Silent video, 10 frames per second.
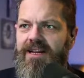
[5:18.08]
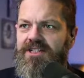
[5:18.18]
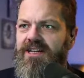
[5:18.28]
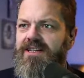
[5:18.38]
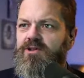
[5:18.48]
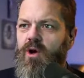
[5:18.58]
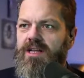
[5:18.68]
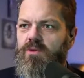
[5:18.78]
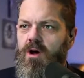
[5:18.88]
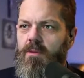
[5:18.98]
to Jesus
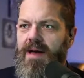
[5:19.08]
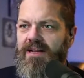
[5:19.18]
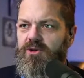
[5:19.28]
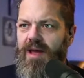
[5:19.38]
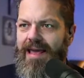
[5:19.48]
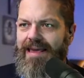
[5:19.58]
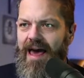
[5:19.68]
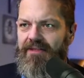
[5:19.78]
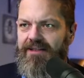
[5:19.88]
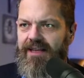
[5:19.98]
Christ. Welcome back to A
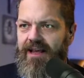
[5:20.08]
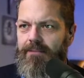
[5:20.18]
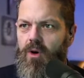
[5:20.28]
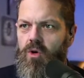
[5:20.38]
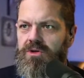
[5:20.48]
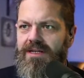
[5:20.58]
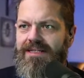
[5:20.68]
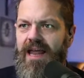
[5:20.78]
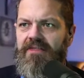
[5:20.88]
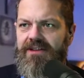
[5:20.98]
Catholic Take, a bold
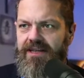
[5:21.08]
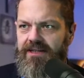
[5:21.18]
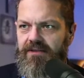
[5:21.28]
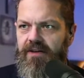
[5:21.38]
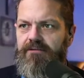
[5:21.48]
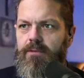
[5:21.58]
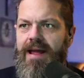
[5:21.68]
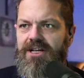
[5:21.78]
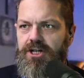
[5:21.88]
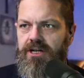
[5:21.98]
synthesis of
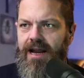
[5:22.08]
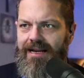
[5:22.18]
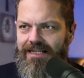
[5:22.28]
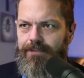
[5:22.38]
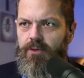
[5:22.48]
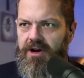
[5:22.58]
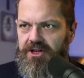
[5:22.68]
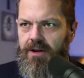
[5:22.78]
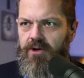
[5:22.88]
information and inspiration.